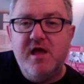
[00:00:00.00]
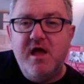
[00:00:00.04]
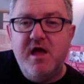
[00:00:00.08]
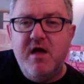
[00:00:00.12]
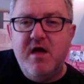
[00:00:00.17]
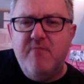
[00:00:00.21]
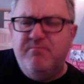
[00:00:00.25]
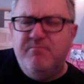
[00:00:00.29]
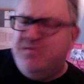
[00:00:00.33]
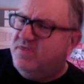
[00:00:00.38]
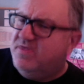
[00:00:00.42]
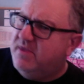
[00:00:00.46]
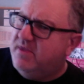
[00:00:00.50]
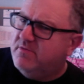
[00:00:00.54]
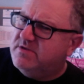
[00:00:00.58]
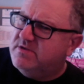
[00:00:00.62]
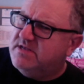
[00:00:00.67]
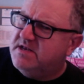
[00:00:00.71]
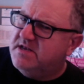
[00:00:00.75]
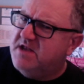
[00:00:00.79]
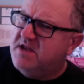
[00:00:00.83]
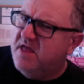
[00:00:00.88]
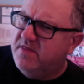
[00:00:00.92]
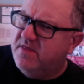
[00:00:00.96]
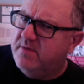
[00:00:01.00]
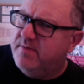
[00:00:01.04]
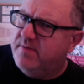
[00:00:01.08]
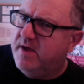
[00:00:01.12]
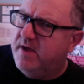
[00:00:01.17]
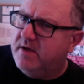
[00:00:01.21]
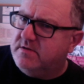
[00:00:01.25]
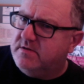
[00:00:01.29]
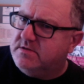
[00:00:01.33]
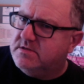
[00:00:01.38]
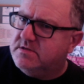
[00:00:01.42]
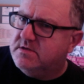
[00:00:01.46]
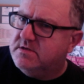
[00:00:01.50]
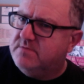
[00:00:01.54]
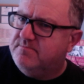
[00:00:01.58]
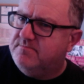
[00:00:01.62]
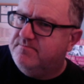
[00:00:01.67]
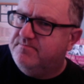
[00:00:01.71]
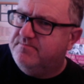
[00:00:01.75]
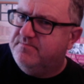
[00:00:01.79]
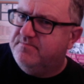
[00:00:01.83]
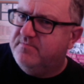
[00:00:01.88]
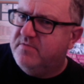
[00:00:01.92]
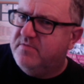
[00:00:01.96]
But there was another post
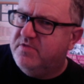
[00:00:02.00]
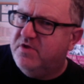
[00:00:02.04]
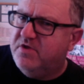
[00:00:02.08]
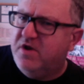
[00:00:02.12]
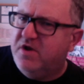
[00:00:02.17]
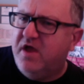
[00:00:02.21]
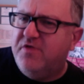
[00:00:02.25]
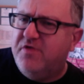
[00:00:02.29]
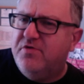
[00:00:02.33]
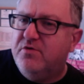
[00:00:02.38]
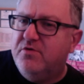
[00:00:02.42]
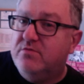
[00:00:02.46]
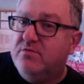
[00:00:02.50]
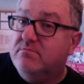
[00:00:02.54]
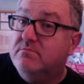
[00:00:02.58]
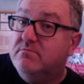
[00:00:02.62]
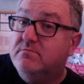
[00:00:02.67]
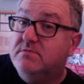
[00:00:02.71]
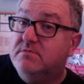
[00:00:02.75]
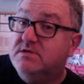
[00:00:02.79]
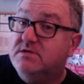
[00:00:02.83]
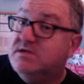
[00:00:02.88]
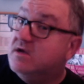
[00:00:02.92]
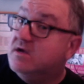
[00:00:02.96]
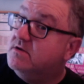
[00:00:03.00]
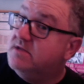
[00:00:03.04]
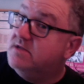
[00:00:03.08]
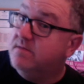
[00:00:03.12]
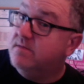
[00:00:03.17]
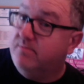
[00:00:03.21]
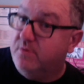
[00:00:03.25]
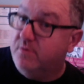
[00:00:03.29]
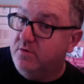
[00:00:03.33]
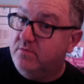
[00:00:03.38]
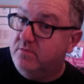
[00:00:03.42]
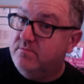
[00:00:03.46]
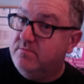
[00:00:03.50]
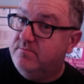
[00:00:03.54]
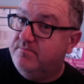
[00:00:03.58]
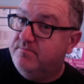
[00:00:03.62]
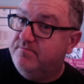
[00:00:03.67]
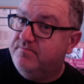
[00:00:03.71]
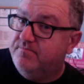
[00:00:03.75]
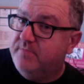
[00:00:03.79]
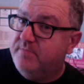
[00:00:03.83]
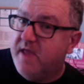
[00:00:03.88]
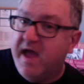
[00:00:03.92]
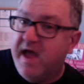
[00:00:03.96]
that I thought was so simple
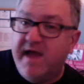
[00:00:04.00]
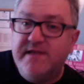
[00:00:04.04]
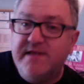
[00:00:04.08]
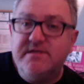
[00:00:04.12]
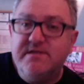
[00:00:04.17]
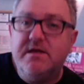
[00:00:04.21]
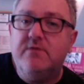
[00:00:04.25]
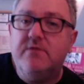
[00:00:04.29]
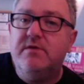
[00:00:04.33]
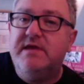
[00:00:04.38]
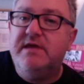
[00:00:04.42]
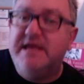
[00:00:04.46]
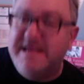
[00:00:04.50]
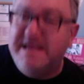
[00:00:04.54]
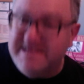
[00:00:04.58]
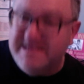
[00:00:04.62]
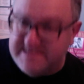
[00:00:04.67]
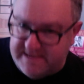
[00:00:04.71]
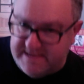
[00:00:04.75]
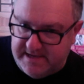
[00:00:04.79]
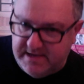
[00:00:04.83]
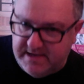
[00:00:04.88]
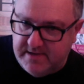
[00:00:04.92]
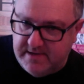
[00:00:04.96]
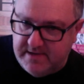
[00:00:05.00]
and so easy,